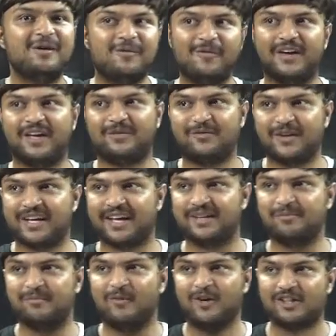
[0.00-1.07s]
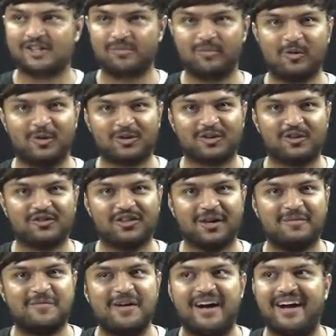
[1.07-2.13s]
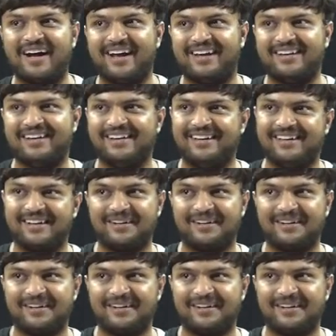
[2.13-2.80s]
where we can watch both of them, and